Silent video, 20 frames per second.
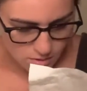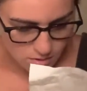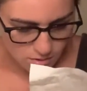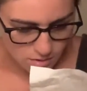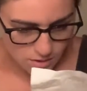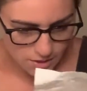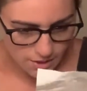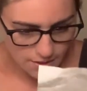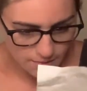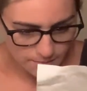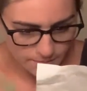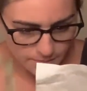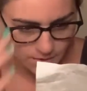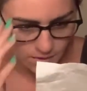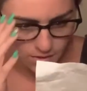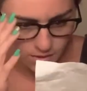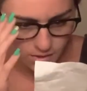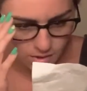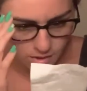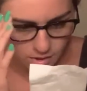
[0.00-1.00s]
let
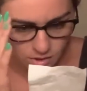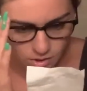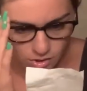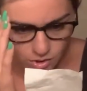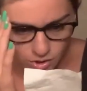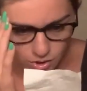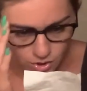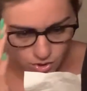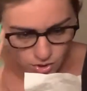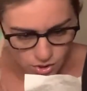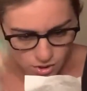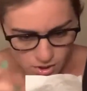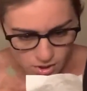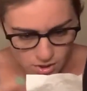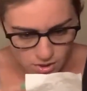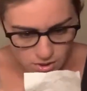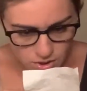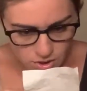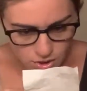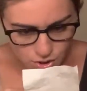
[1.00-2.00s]
me
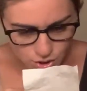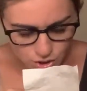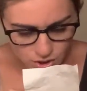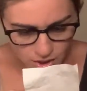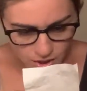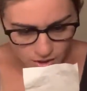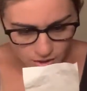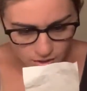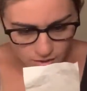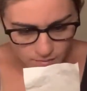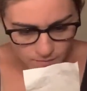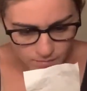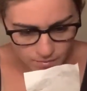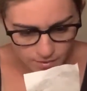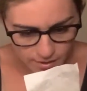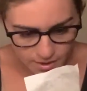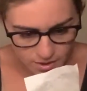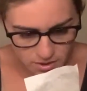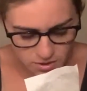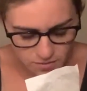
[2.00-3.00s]
just check the
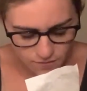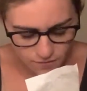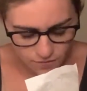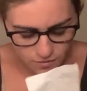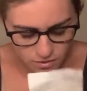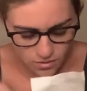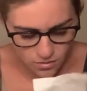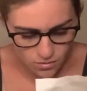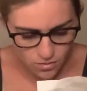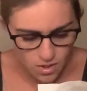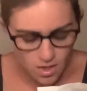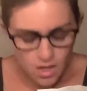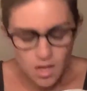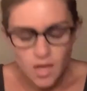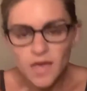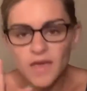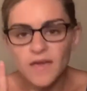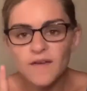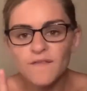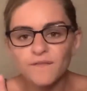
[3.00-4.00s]
price for you.
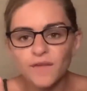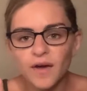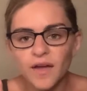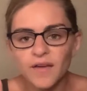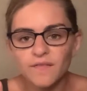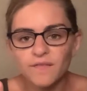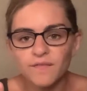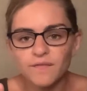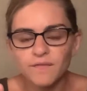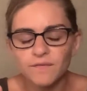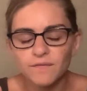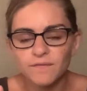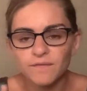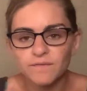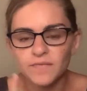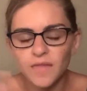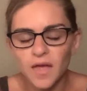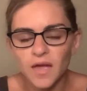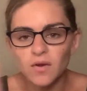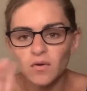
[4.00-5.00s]
I
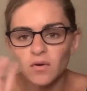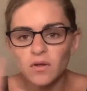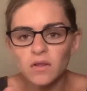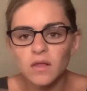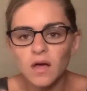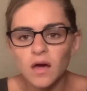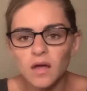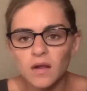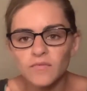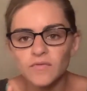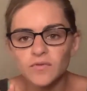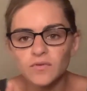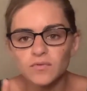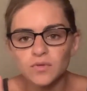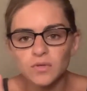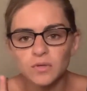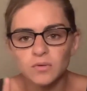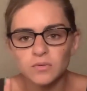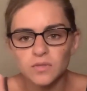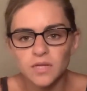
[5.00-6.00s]
know a lot of you
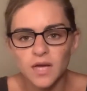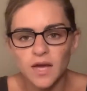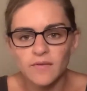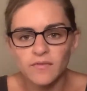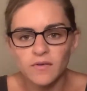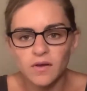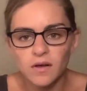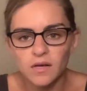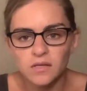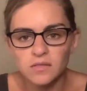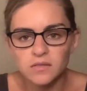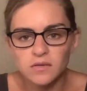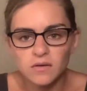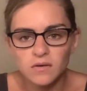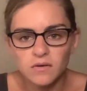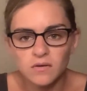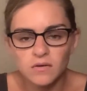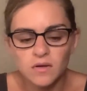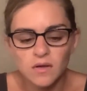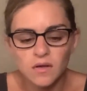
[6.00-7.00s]
don't have
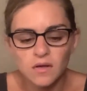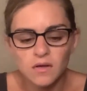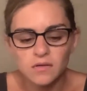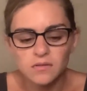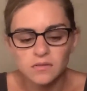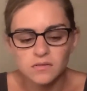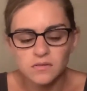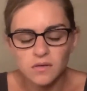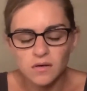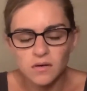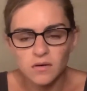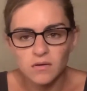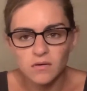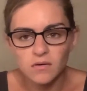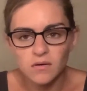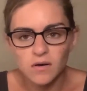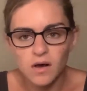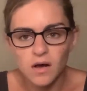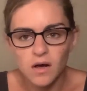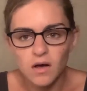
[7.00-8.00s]
Costco,
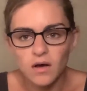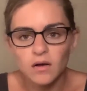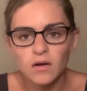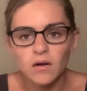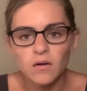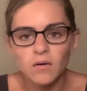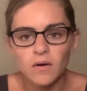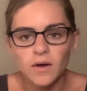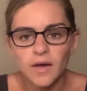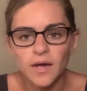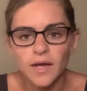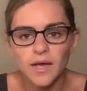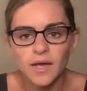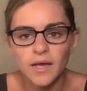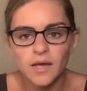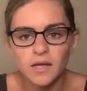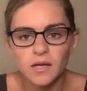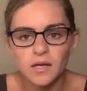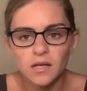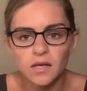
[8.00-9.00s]
so I'll go
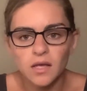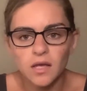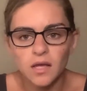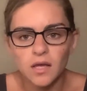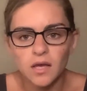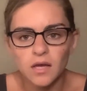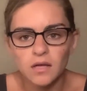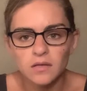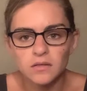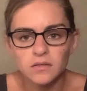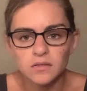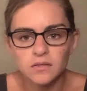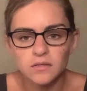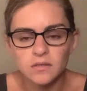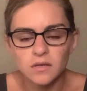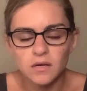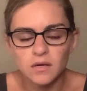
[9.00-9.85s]
ahead and